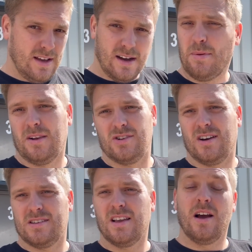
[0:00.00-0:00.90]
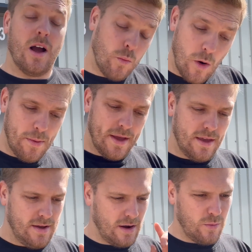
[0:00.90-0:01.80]
I apologise. I will
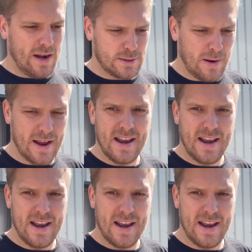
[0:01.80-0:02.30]
explain